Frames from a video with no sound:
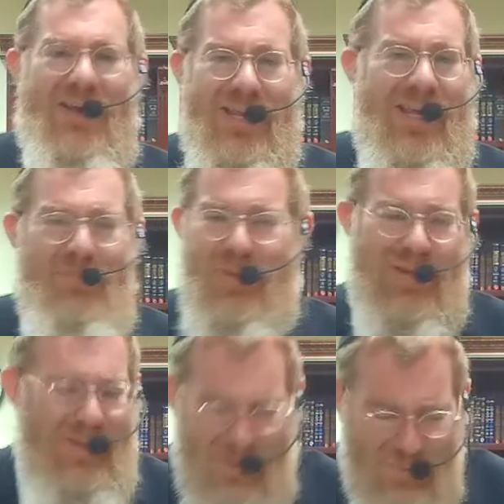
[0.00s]
of that
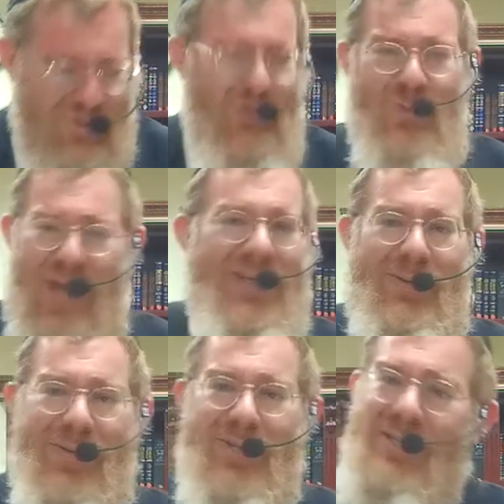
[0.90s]
by regretting
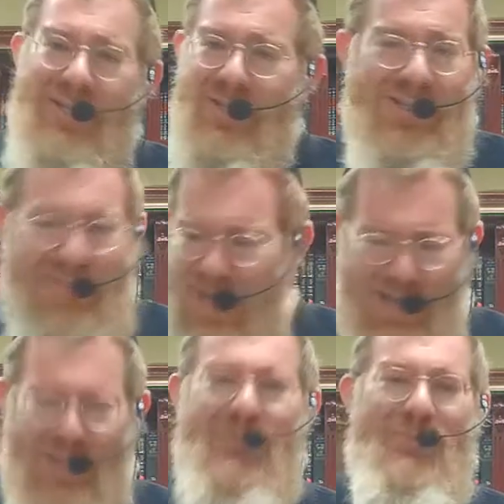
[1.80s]
what you did and saying,
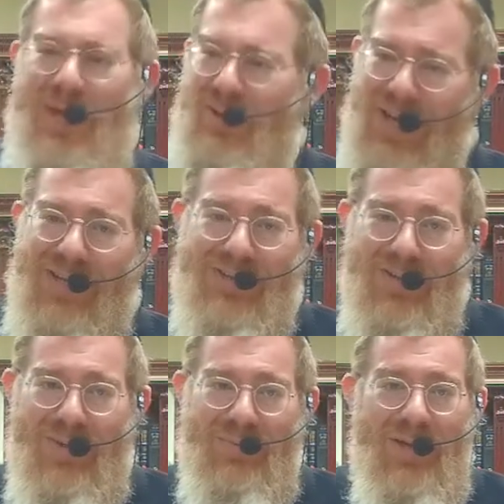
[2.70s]
I'll do better next
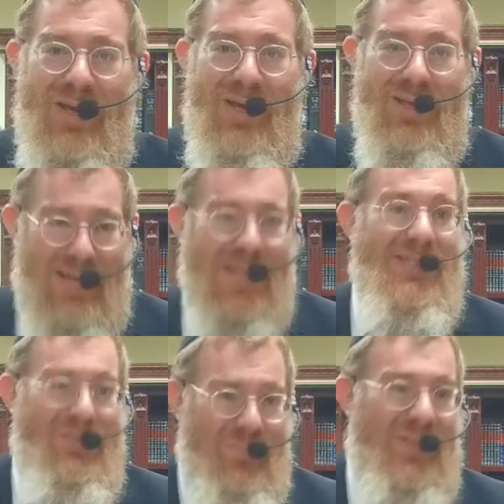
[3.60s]
time. That's
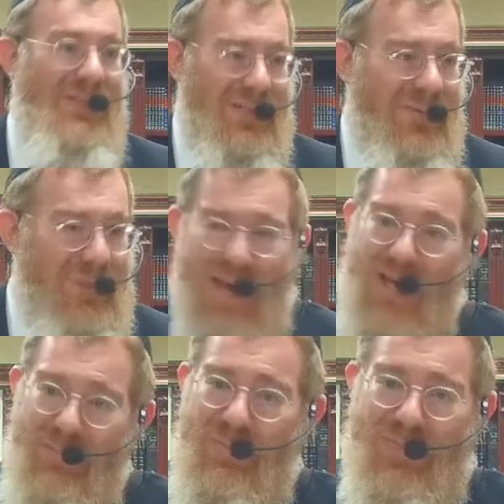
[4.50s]
the midas
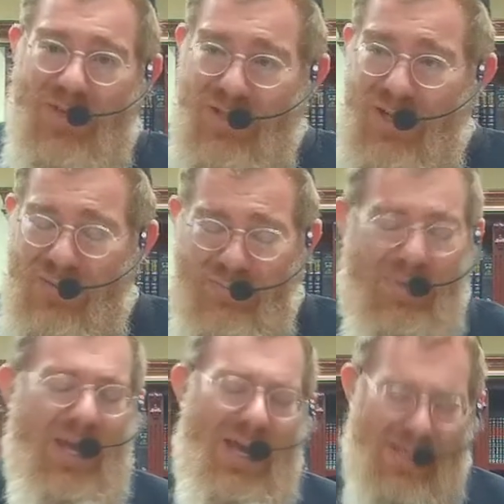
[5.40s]
harachim of Hashem.
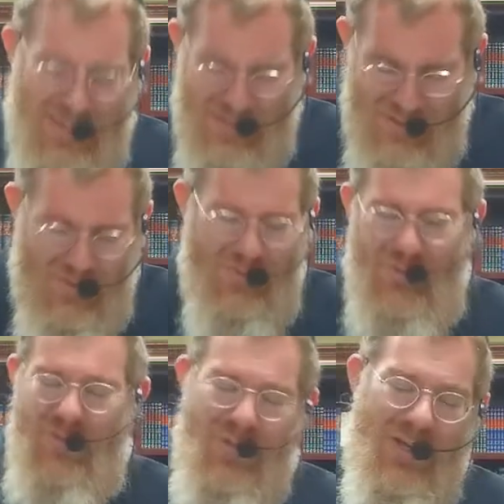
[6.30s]
It says,
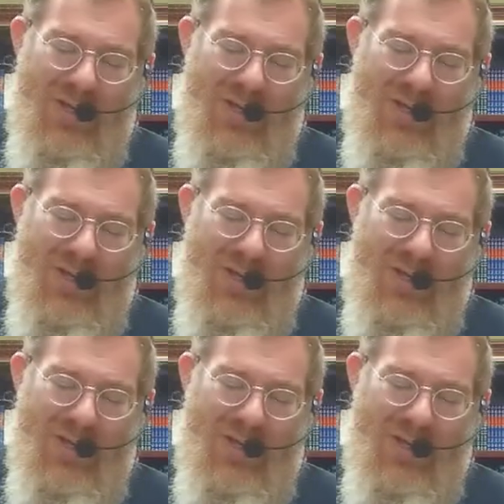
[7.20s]
Yona,